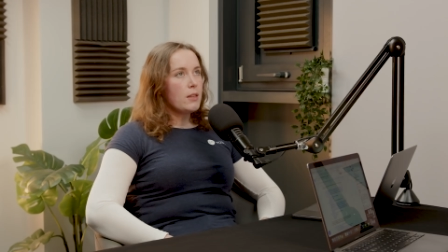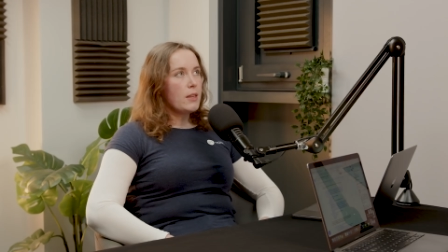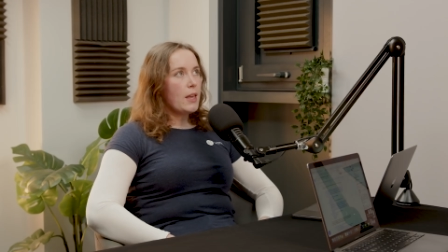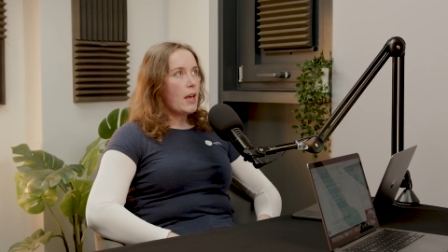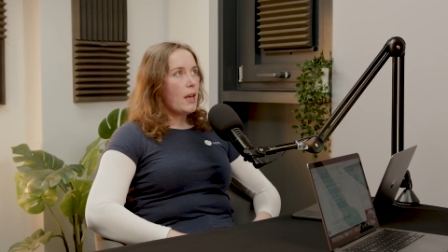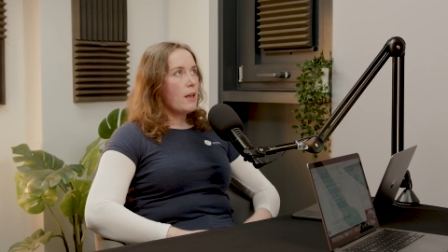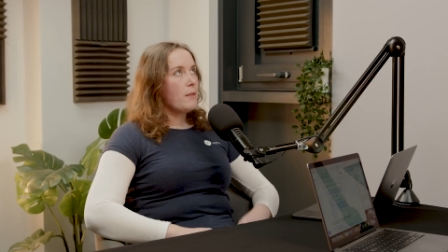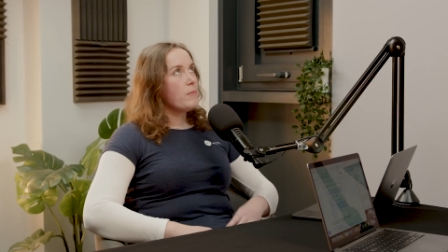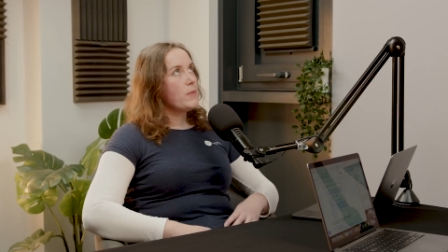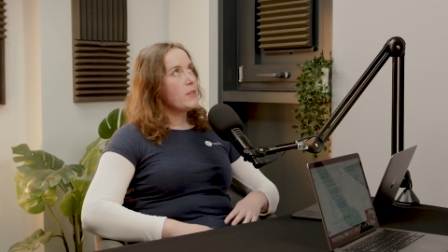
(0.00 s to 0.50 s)

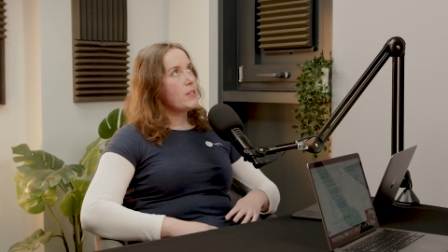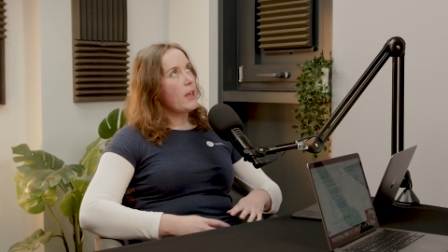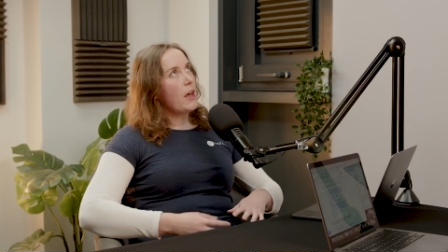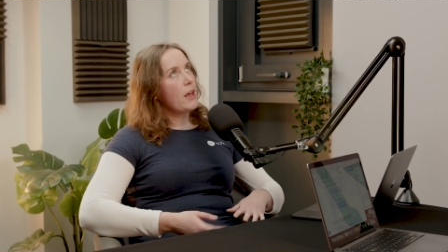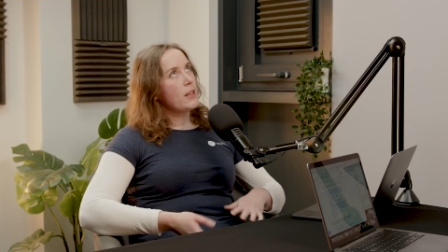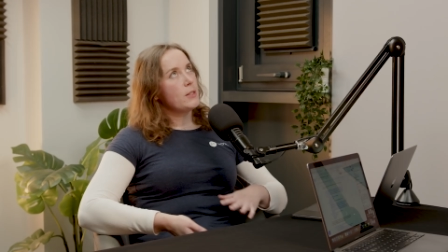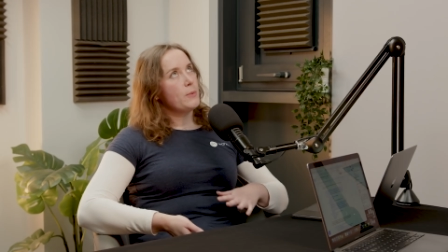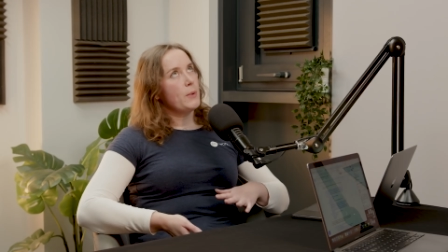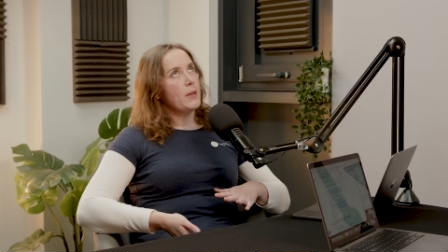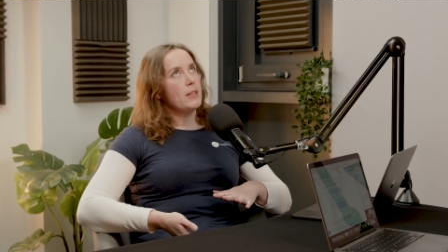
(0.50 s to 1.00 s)
Yeah, so
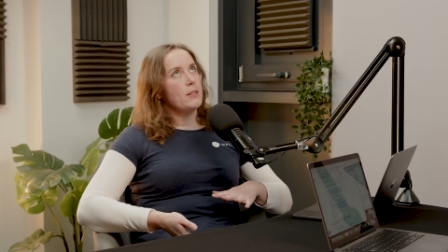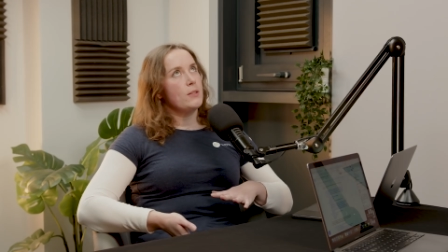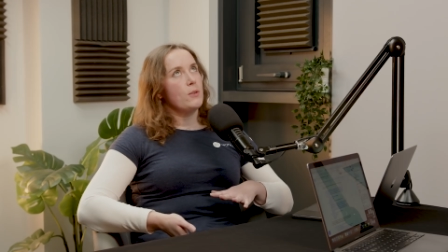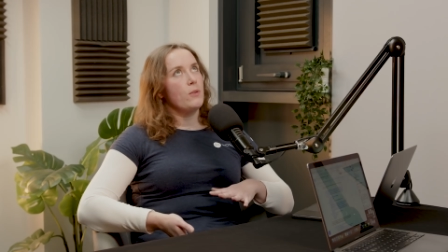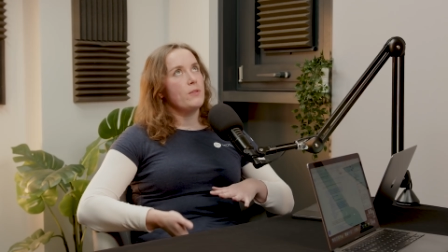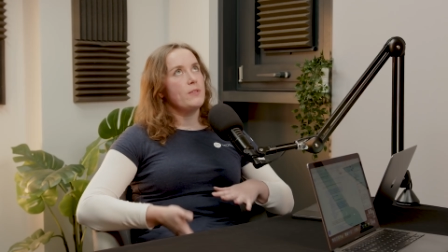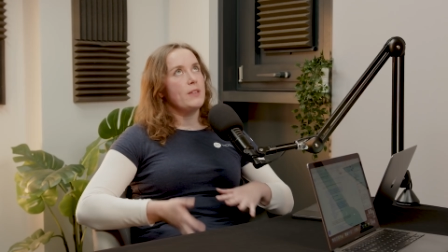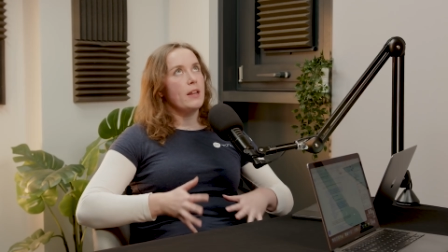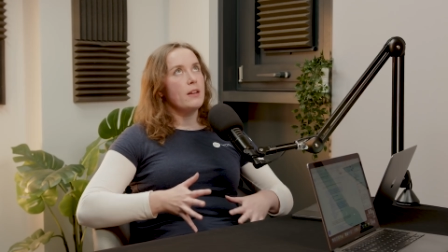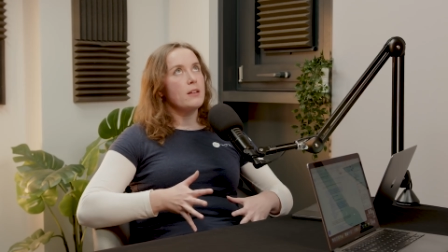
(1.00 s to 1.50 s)
as we
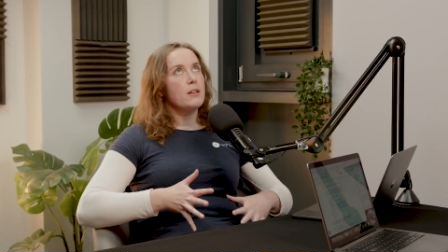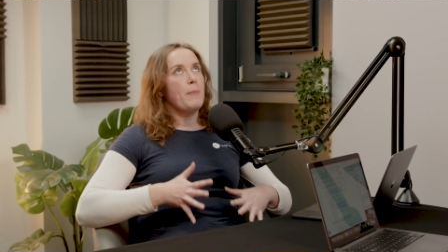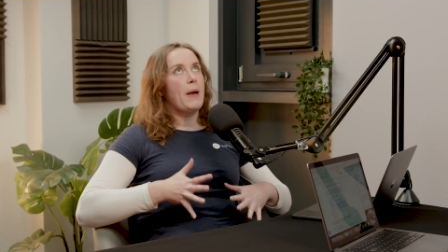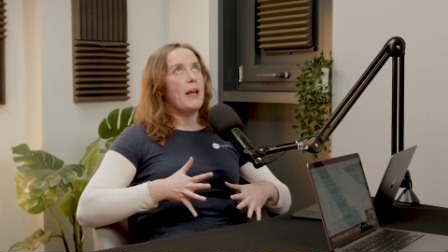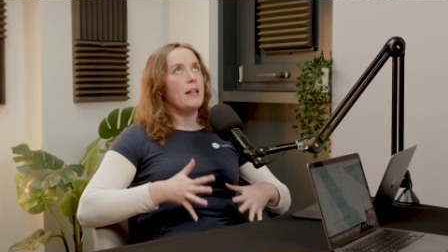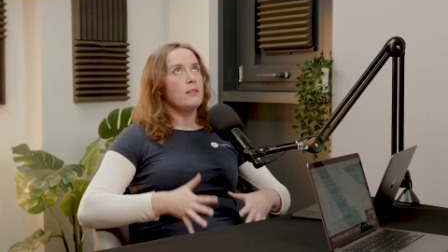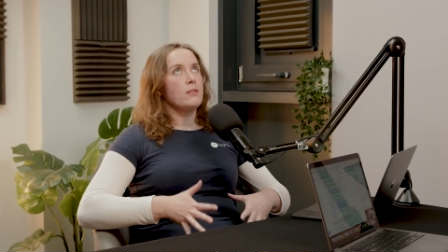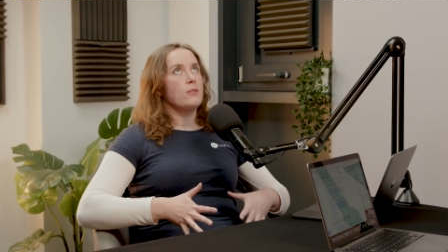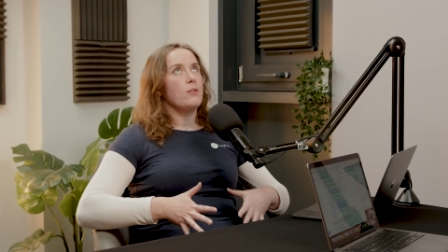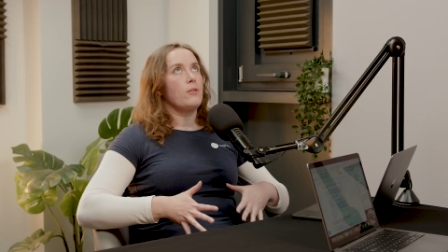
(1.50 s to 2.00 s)
sort of said, it
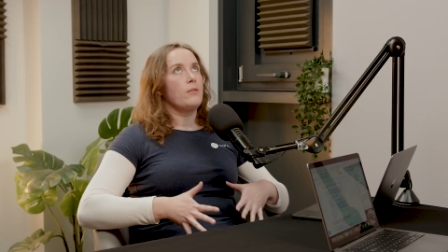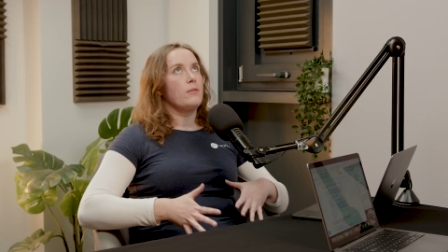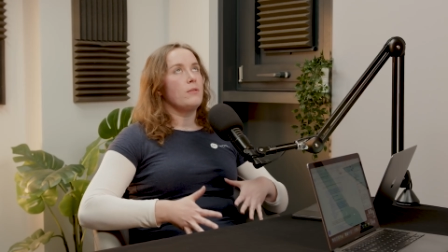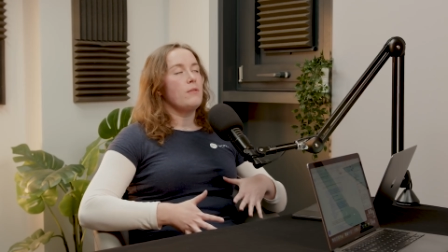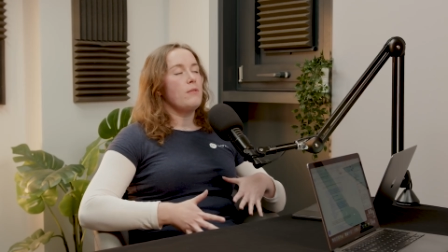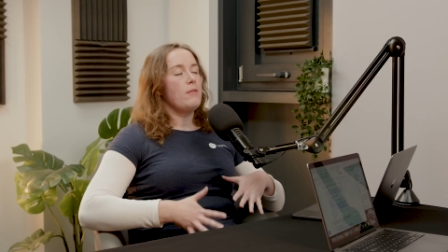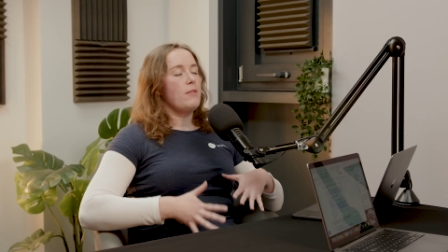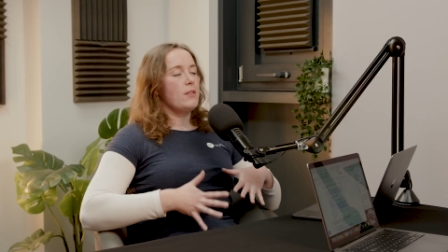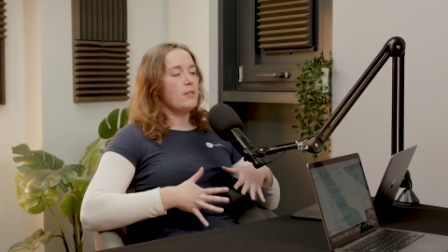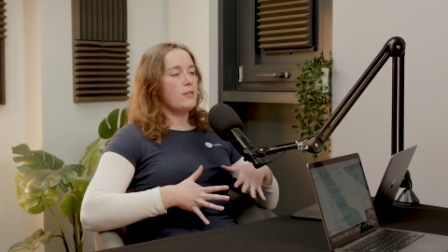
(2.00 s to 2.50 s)
depends
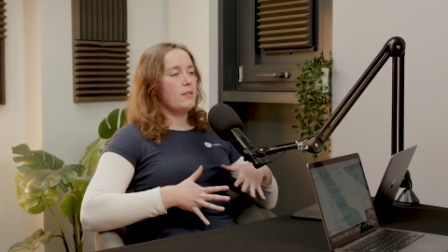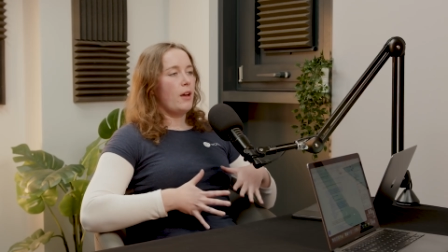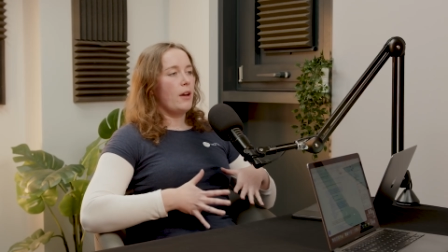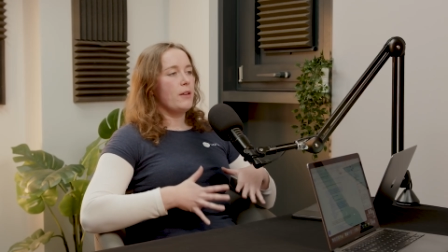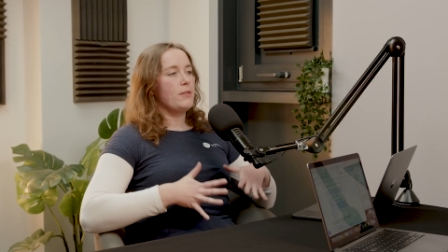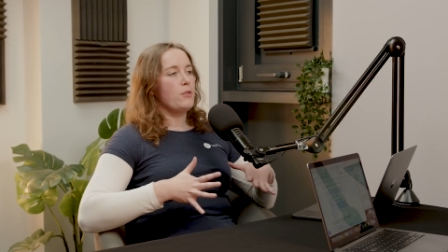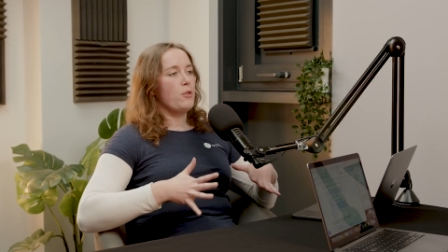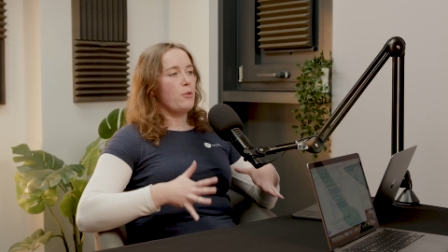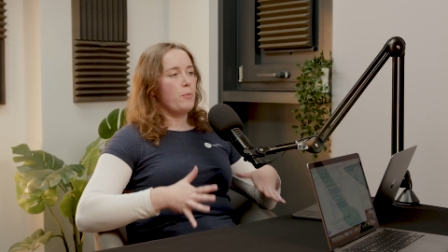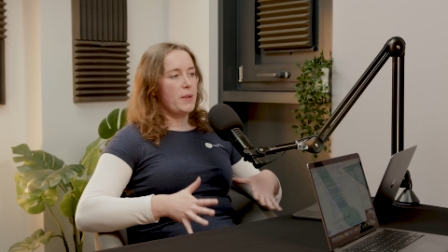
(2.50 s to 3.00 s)
on the
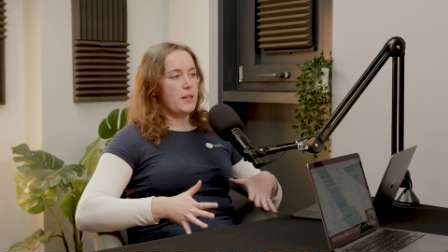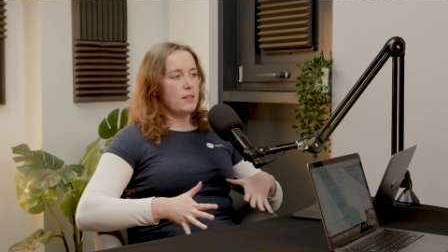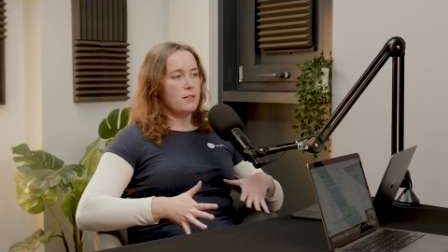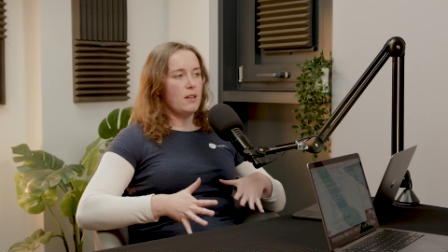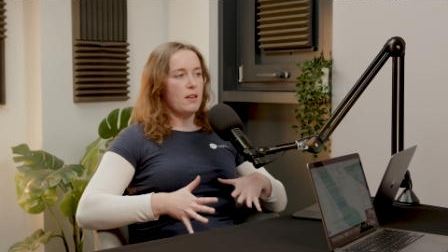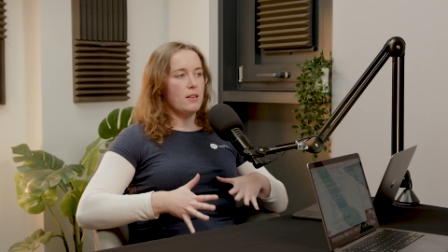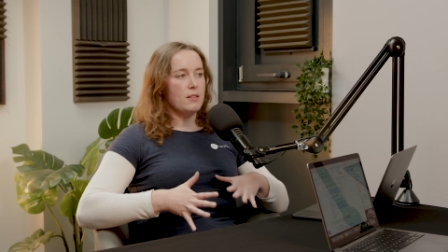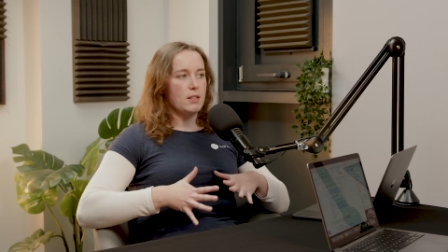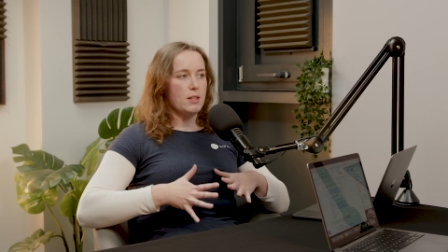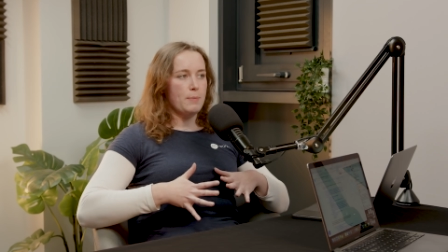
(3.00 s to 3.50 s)
size of your business,